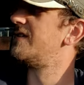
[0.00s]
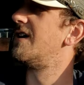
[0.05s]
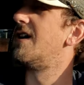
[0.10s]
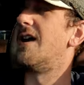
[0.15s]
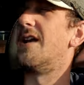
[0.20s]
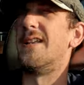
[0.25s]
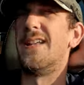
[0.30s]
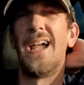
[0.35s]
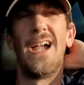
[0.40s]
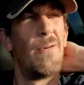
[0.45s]

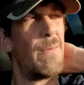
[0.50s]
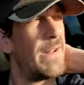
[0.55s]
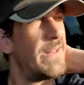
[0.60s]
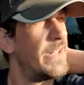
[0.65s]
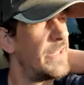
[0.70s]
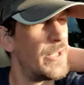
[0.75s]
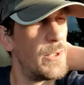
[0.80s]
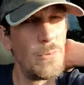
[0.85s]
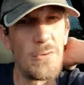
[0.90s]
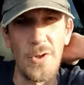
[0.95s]
and yet when
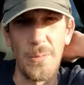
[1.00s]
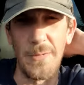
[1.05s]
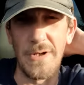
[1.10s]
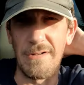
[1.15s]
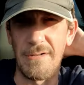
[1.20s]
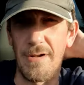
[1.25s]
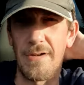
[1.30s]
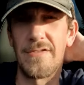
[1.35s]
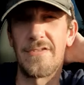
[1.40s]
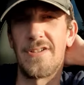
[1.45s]
you do come
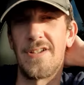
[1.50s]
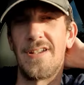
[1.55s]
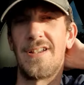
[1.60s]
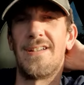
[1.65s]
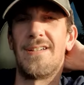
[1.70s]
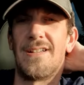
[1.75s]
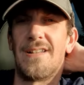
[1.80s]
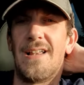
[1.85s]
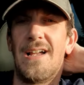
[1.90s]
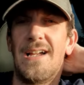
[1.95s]
across it
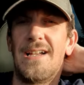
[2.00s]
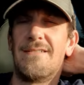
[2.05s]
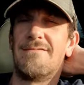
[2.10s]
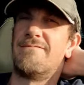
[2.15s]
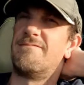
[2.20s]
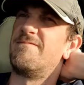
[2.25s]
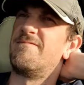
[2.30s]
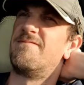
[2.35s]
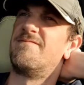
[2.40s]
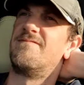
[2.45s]
you're like
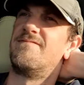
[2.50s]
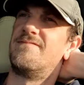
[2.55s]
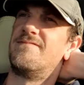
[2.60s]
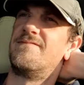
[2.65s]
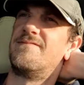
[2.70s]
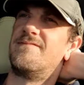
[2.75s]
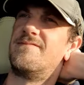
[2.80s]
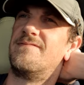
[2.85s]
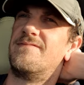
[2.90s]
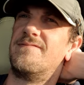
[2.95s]

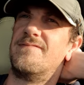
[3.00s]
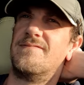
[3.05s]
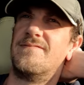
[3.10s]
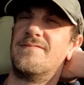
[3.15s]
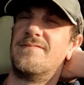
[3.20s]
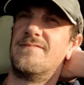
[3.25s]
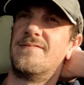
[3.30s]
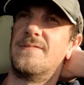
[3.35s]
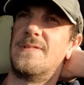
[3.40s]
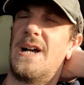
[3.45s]

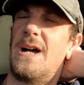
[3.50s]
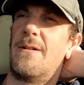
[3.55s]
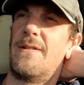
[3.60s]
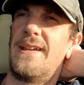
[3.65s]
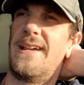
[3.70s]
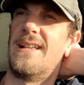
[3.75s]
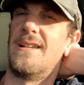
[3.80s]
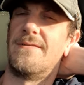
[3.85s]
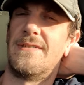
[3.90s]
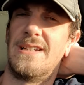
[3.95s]
how
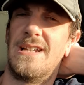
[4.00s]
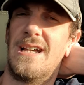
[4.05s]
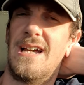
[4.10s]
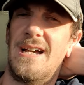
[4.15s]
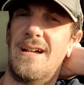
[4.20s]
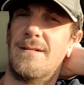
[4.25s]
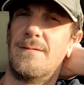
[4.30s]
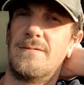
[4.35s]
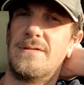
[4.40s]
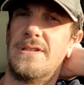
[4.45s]
the hell have I
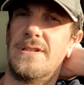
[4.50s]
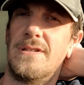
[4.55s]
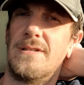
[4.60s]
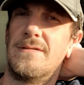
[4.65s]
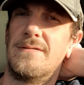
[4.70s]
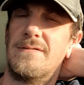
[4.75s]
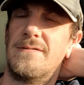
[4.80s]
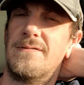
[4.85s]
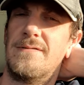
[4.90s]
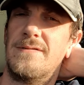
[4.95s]
how you
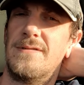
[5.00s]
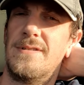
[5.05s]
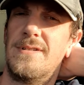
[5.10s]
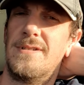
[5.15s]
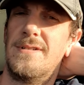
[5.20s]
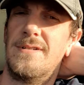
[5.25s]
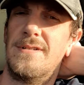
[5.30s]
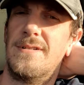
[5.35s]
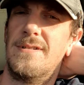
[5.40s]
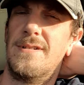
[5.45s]
know
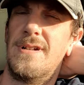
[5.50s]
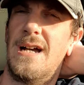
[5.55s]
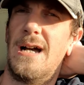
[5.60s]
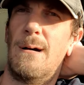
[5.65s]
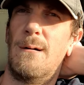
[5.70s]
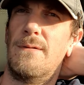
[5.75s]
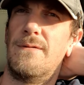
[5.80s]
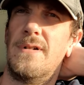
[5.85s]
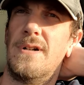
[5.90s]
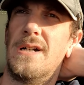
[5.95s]

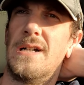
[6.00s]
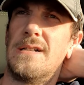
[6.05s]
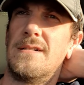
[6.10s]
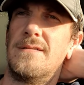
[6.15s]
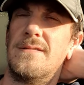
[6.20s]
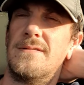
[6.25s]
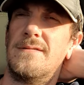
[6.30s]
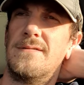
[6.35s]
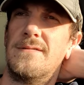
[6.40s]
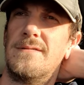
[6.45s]
how have I,
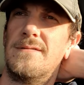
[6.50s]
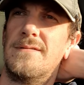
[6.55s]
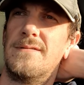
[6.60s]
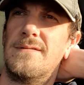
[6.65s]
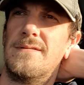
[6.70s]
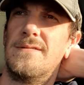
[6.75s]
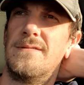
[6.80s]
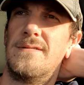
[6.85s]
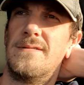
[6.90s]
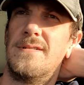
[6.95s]

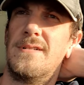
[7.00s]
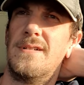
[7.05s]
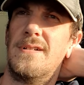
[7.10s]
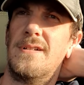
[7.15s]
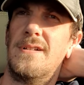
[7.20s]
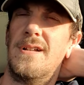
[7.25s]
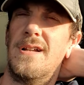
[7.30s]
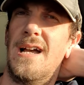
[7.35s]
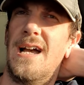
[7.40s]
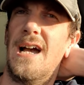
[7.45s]

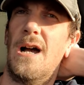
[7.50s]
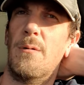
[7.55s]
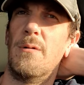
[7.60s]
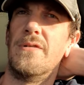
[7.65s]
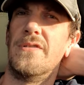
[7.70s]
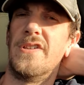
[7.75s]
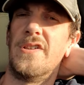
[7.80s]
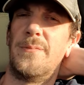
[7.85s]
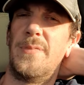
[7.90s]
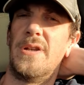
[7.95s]
how
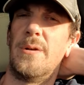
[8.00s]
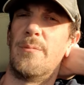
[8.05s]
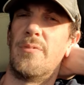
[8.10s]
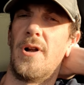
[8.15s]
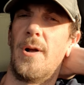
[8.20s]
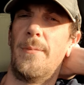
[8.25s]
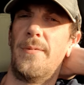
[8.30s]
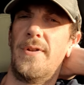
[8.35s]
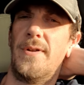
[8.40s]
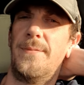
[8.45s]
has this been a
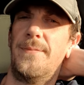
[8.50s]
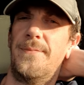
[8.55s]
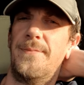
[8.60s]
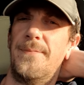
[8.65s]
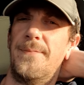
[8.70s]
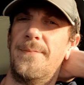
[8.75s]
problem